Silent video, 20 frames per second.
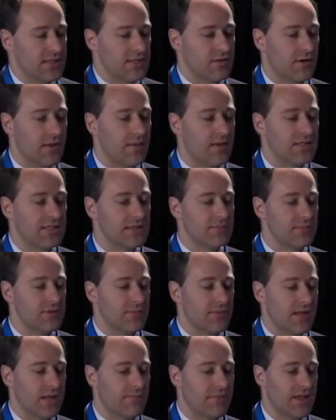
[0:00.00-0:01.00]
So in the
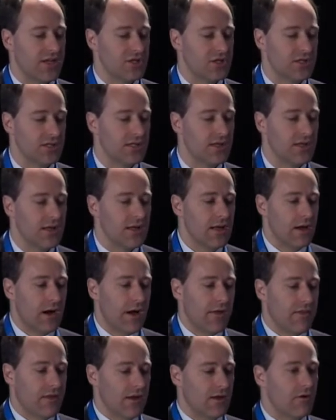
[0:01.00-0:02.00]
symptomatic patient,
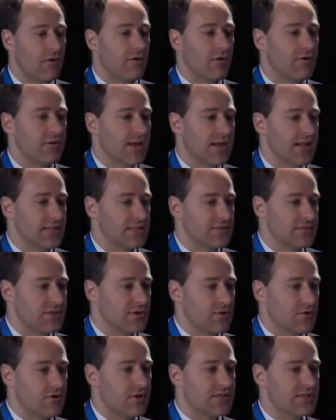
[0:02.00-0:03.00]
I think coronary calcium
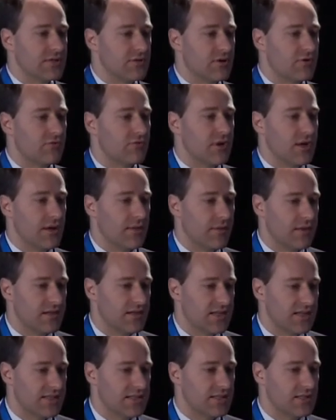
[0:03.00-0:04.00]
score is not really the
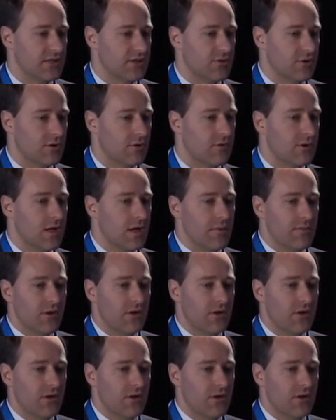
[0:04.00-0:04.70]
test to go